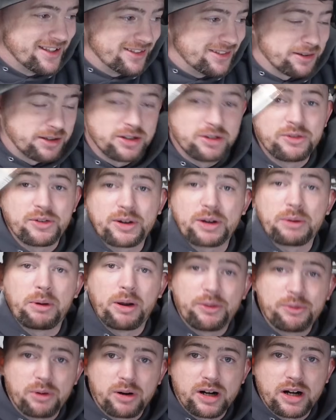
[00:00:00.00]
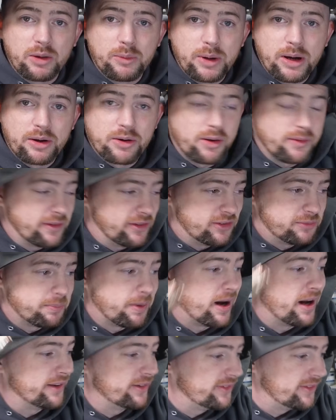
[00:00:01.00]
So I'm gonna run through. I'm gonna weld all these
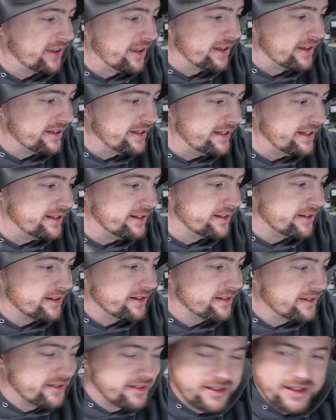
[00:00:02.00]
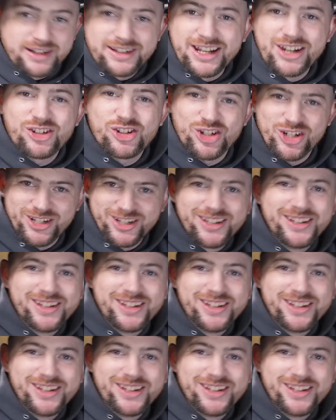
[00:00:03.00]
spots that need attention.